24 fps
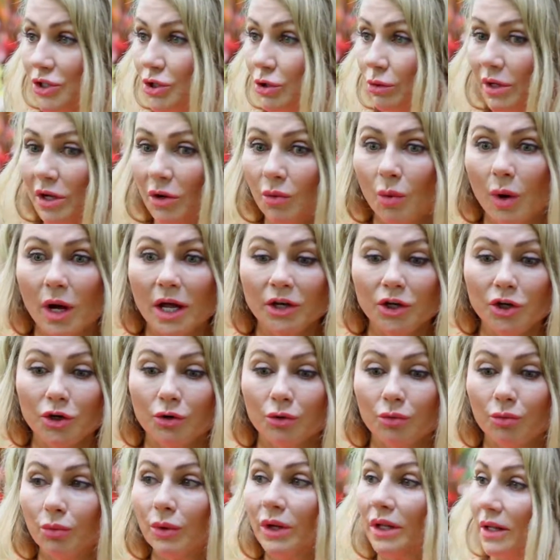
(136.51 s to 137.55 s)
doing what
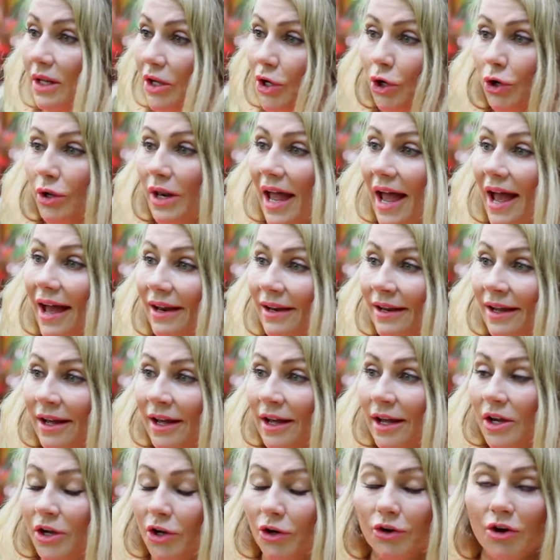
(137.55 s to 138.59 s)
you're really good at,
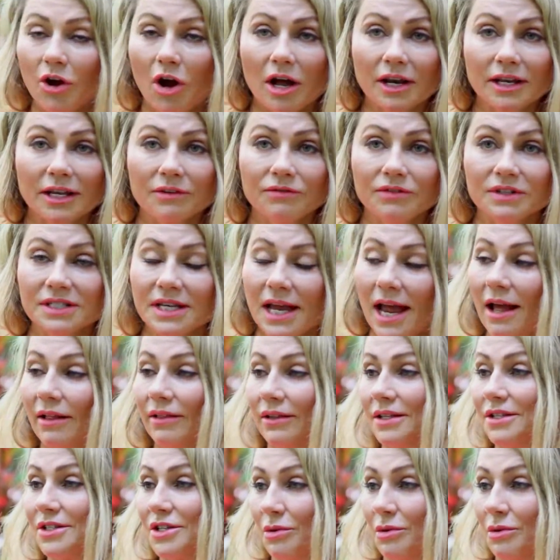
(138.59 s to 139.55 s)
your God-given talent.